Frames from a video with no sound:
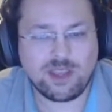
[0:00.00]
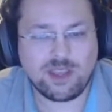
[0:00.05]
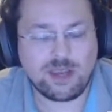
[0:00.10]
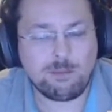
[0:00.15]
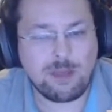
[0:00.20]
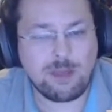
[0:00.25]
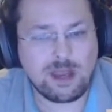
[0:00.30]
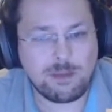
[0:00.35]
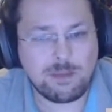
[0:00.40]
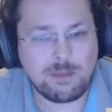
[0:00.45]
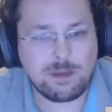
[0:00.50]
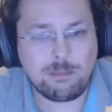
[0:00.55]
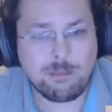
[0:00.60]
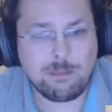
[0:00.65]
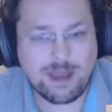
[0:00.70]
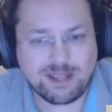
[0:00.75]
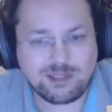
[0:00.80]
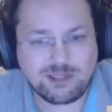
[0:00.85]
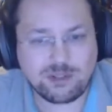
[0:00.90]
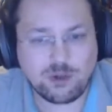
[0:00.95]
they may be
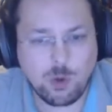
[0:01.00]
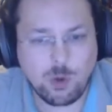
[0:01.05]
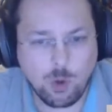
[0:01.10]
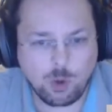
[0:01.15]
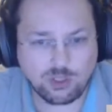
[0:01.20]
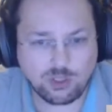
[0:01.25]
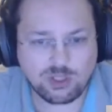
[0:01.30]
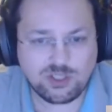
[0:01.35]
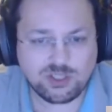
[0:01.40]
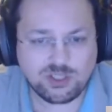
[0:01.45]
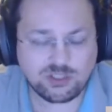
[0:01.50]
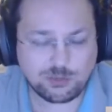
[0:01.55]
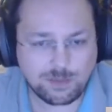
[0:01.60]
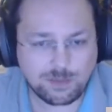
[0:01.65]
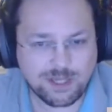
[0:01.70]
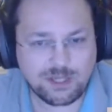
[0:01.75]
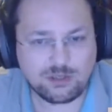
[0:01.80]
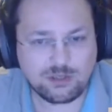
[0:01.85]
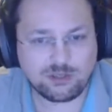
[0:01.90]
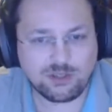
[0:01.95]
better quality
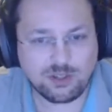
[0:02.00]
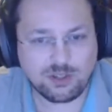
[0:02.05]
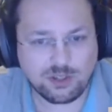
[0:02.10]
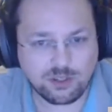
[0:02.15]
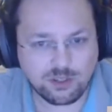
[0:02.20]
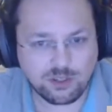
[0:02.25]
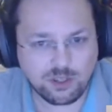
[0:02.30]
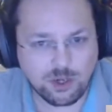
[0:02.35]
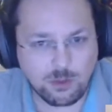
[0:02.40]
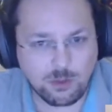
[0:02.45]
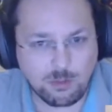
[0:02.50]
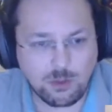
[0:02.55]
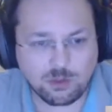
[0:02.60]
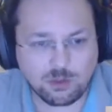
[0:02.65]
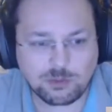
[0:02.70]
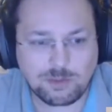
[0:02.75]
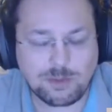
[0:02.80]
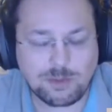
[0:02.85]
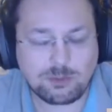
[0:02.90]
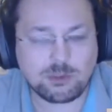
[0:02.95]
speakers than
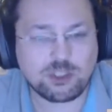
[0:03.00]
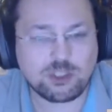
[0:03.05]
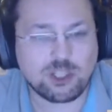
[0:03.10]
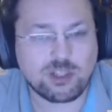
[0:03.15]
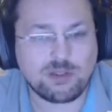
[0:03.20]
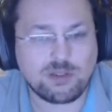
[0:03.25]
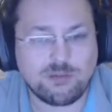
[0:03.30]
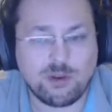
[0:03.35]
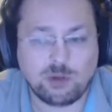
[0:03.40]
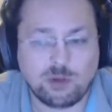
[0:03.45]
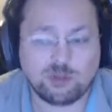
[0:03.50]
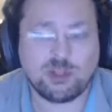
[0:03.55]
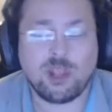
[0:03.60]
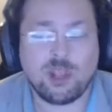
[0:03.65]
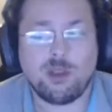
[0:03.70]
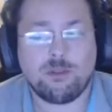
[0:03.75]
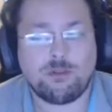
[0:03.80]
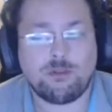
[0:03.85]
most people chuck in phones.